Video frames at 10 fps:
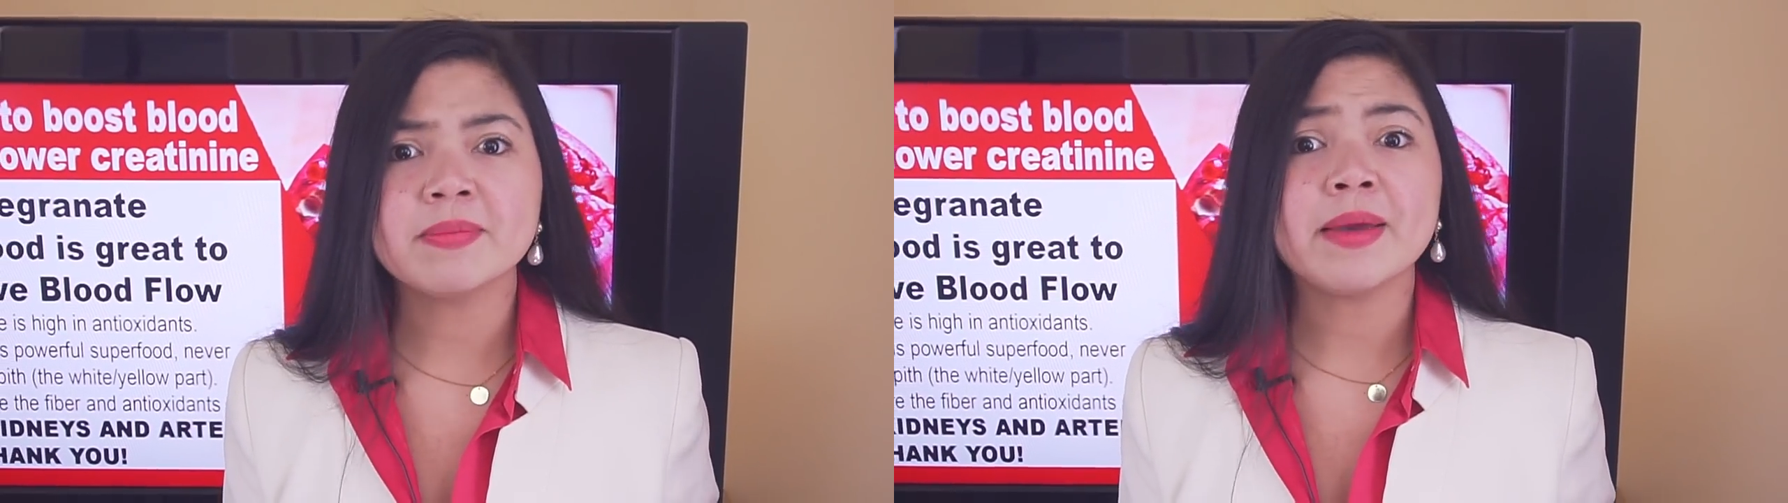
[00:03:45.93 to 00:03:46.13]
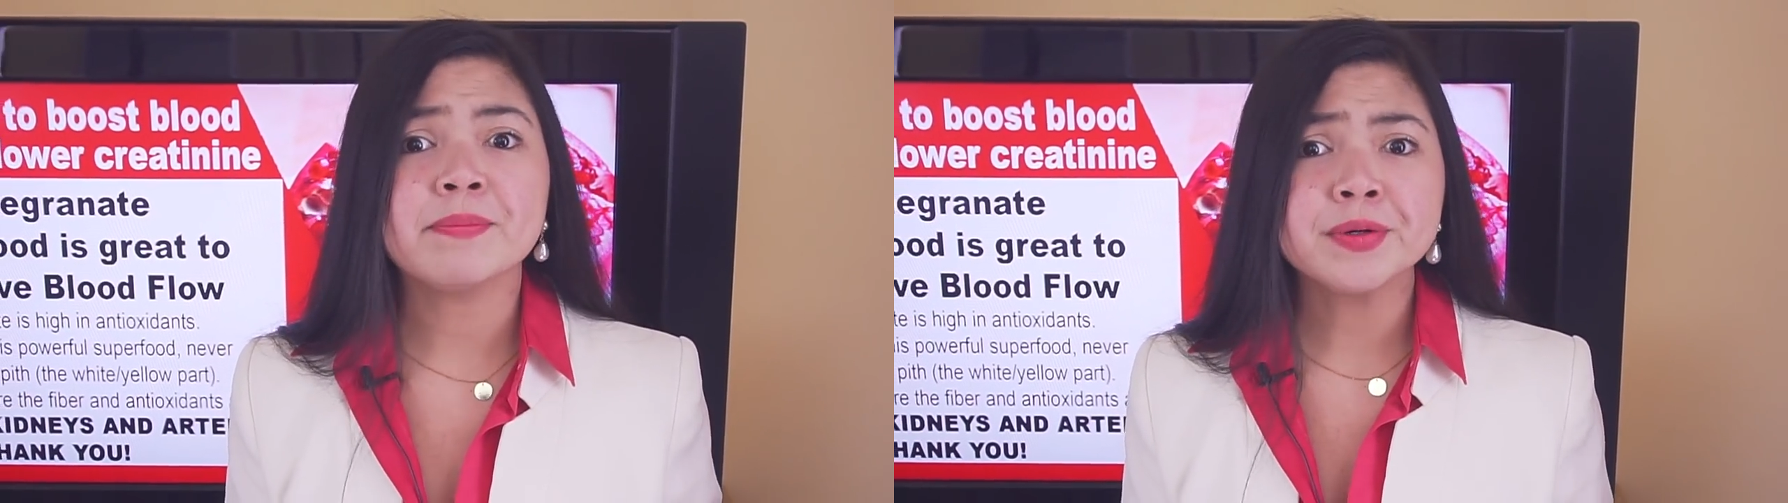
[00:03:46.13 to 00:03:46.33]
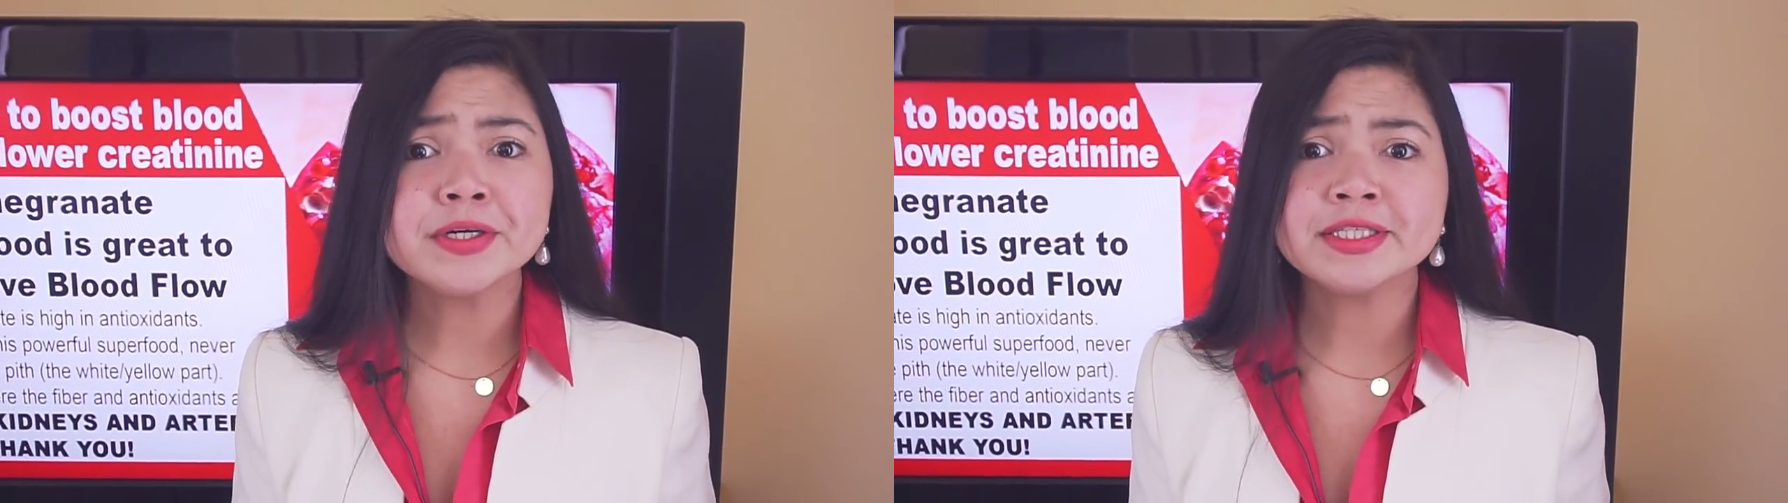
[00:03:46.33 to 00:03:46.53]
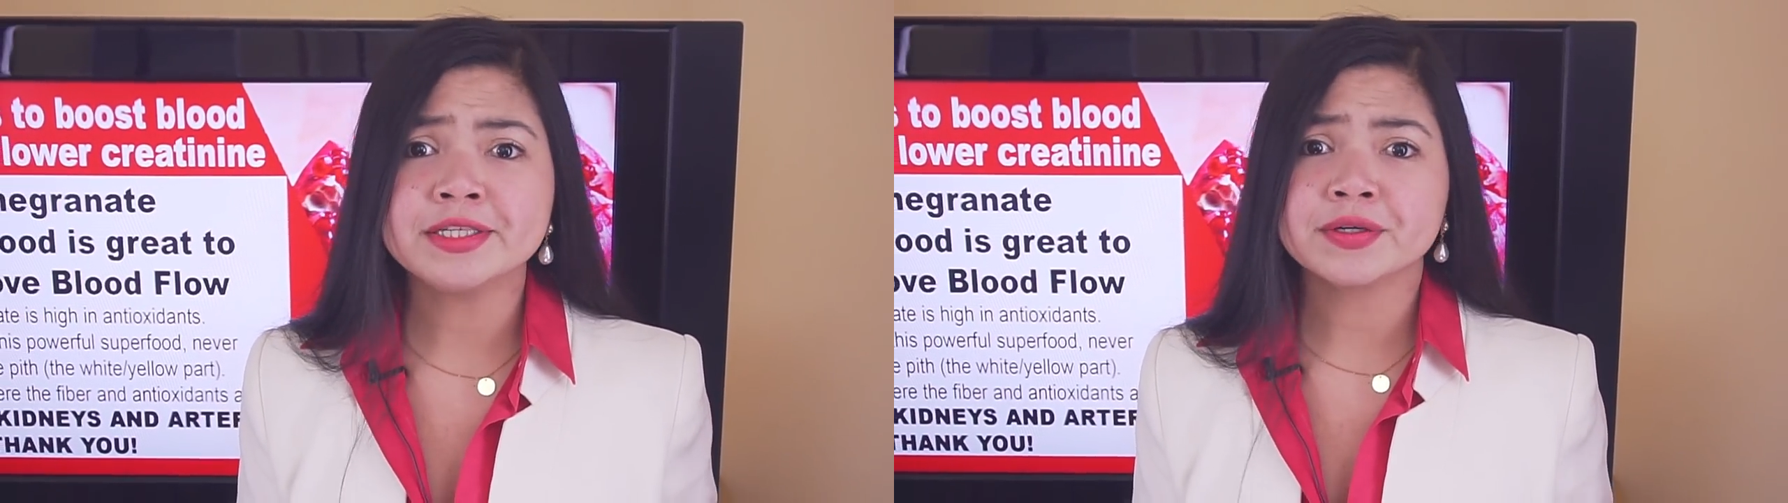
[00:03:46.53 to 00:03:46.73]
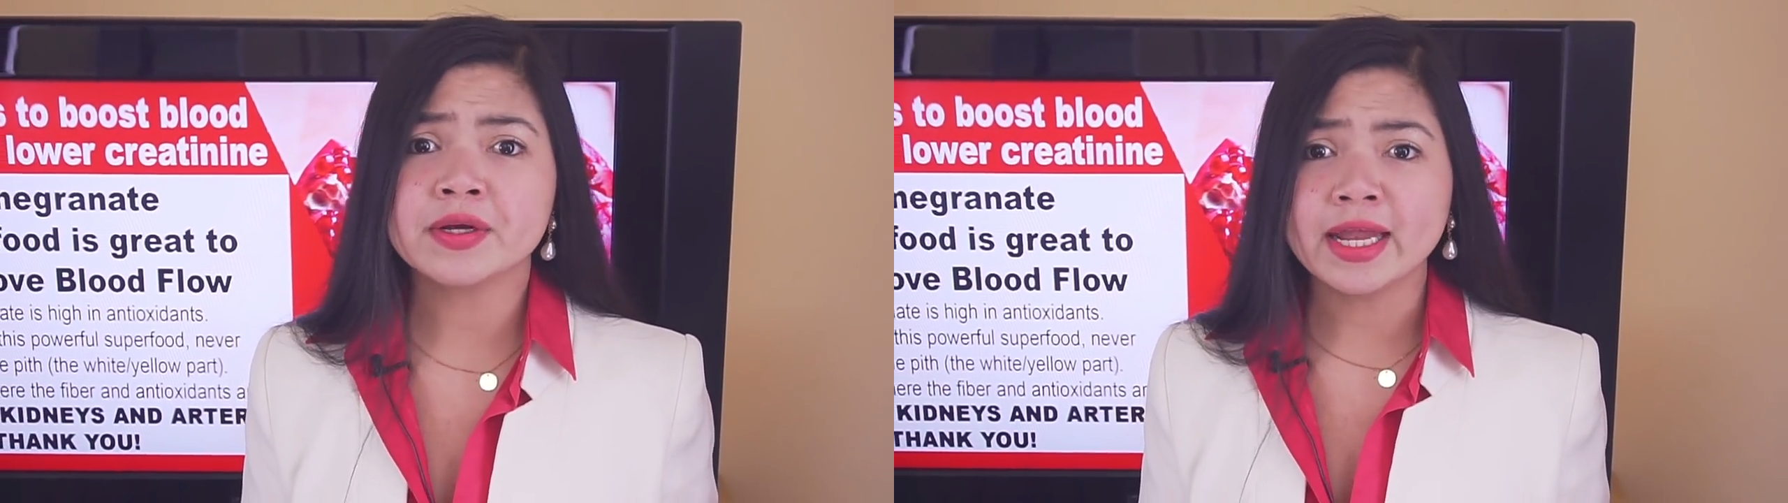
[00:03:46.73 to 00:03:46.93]
by poor
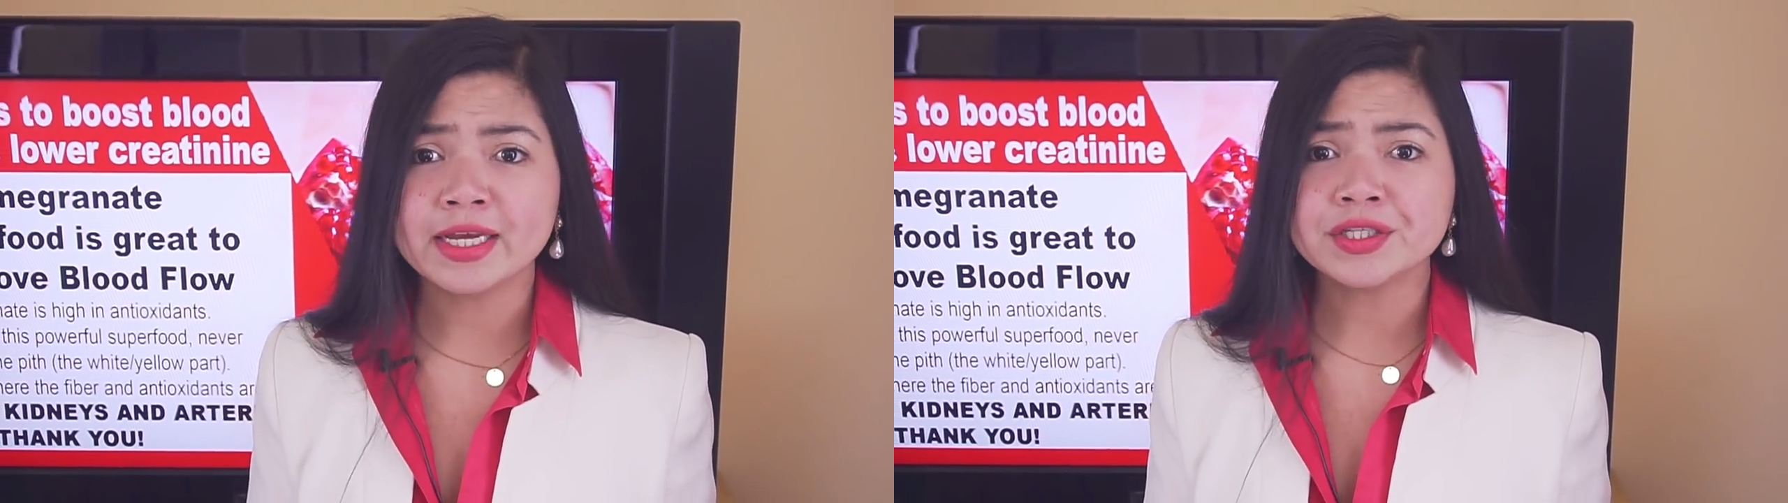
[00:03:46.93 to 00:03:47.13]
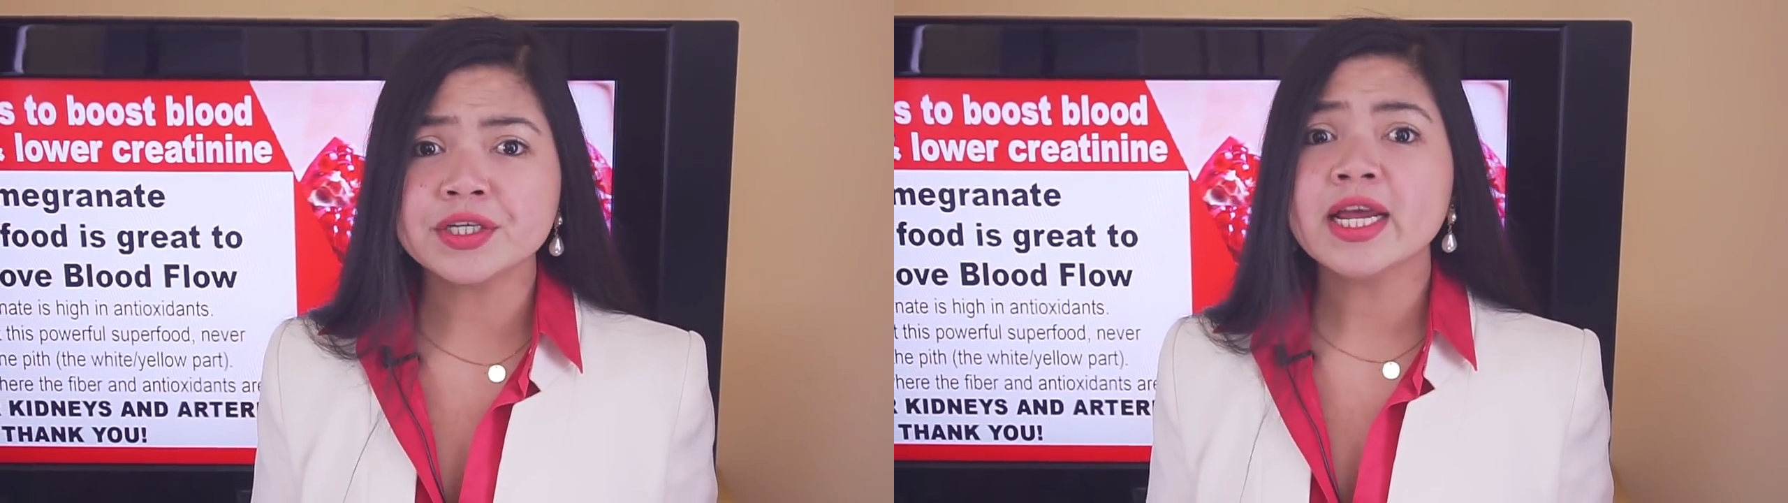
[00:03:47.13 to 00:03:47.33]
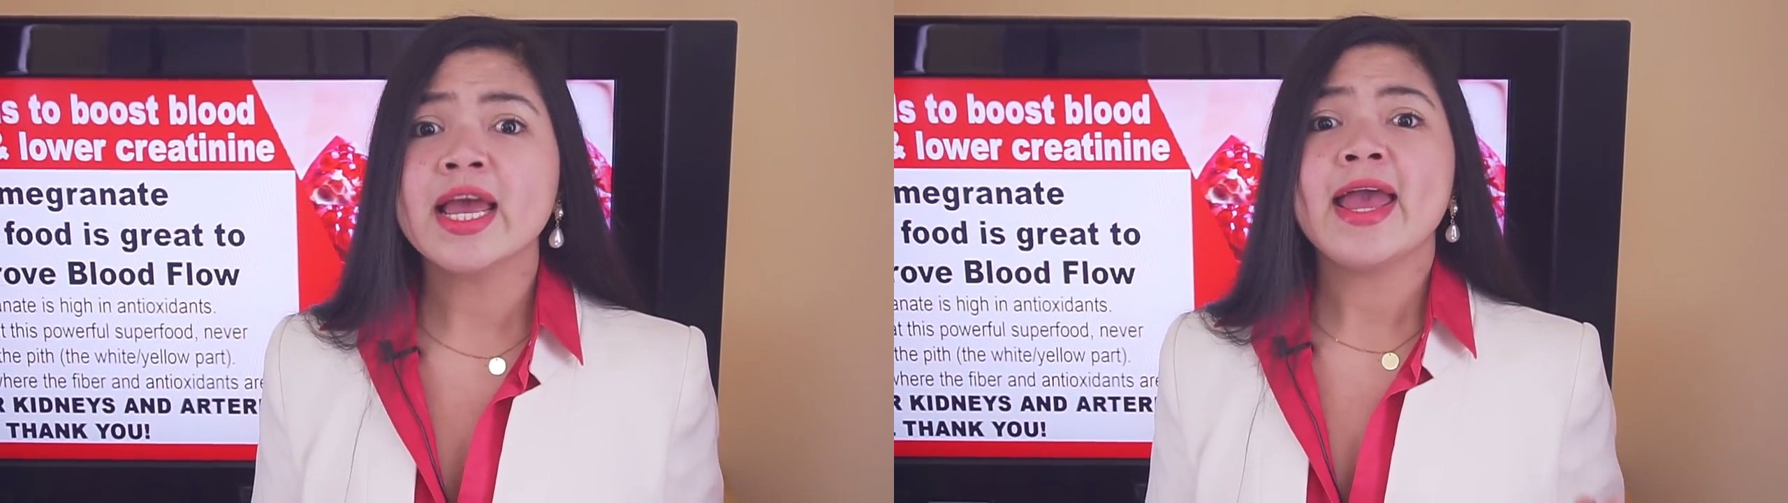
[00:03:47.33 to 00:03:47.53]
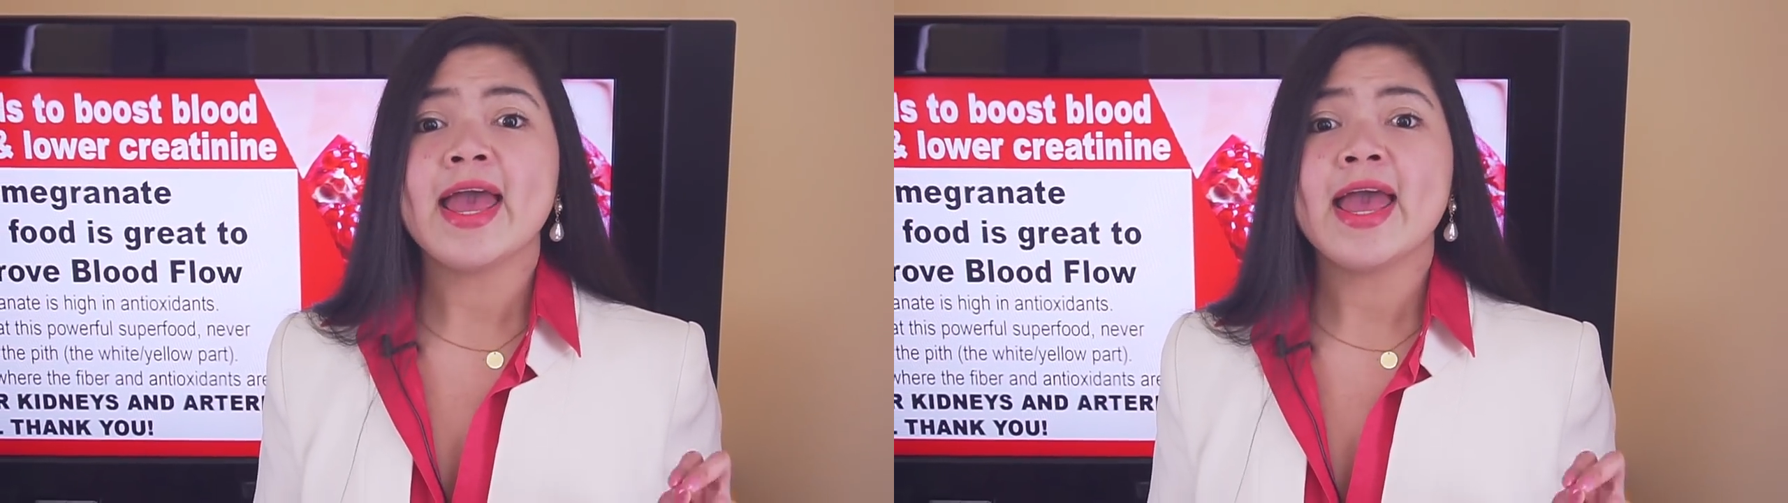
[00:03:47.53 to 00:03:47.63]
circulation